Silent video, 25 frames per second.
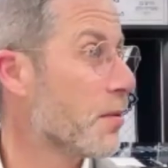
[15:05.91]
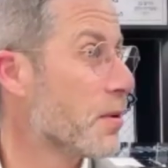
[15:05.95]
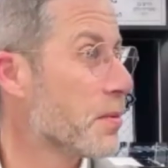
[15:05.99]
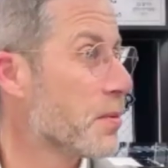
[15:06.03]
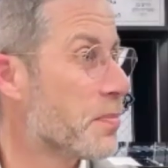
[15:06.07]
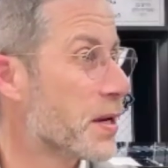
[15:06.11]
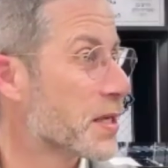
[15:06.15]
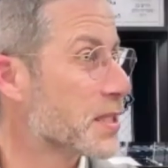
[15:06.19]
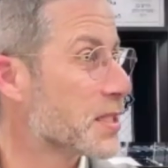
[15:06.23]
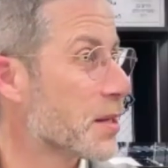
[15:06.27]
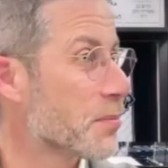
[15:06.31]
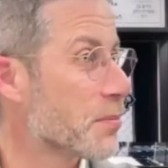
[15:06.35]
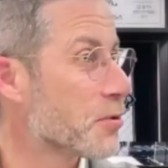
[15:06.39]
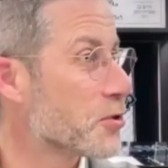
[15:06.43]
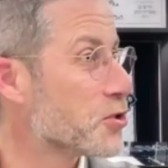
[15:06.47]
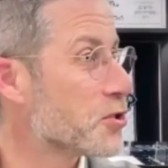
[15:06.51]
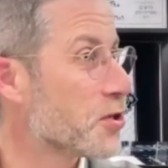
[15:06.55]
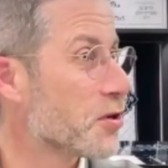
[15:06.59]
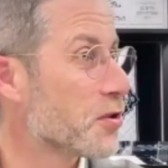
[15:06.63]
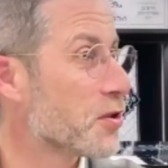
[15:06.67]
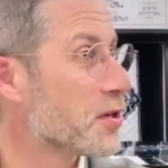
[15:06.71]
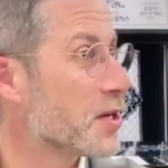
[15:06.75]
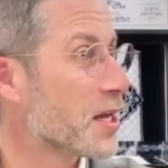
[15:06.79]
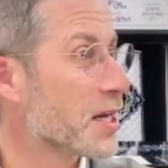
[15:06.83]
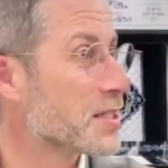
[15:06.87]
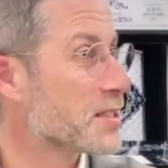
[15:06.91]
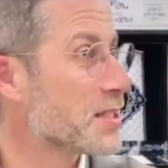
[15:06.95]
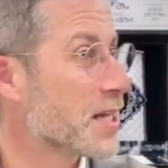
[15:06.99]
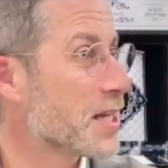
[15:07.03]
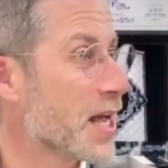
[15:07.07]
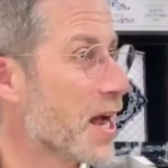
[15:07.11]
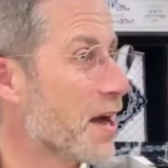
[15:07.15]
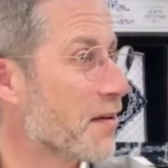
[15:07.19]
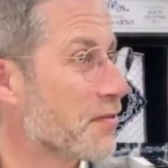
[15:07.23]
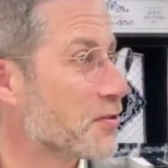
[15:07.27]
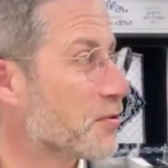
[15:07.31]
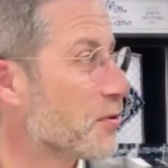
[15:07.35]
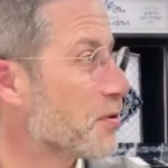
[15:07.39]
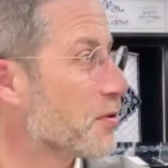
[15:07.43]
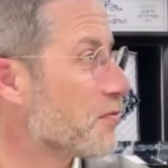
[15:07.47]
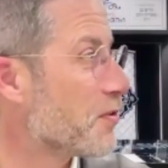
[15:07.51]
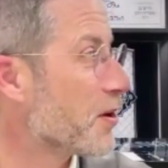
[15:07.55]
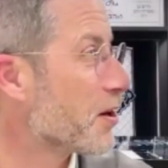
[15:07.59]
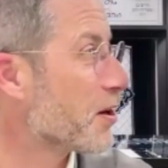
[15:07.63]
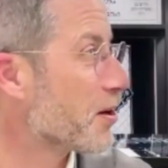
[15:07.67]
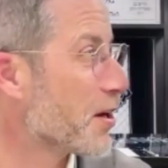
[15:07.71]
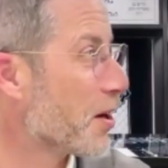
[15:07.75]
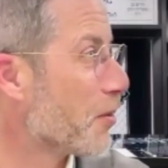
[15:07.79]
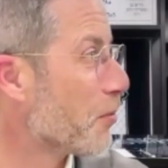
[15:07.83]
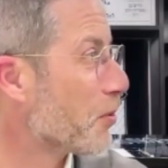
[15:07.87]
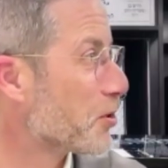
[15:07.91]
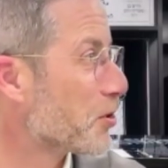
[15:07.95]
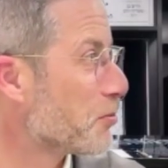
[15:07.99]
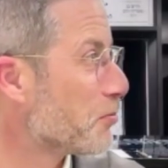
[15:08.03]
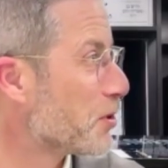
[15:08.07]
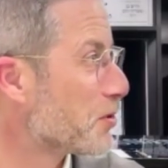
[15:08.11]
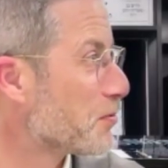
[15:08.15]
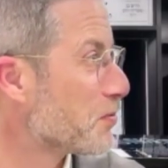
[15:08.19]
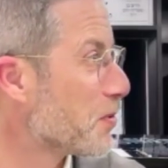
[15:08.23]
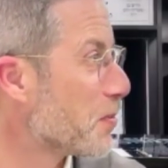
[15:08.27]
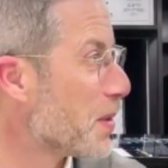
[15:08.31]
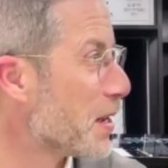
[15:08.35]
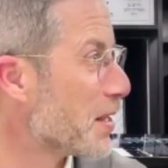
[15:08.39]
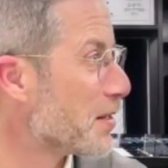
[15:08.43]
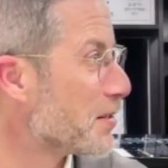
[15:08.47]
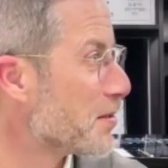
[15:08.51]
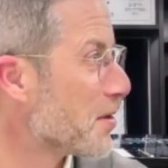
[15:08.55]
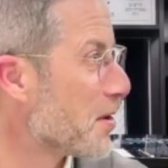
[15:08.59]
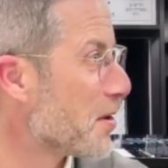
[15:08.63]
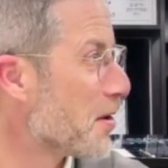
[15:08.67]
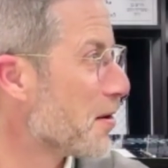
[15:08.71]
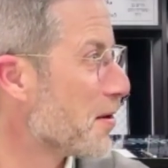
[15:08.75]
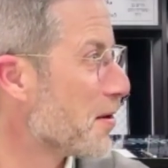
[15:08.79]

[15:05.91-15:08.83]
We picked up his shiur the next day after he figured out what the ritva meant.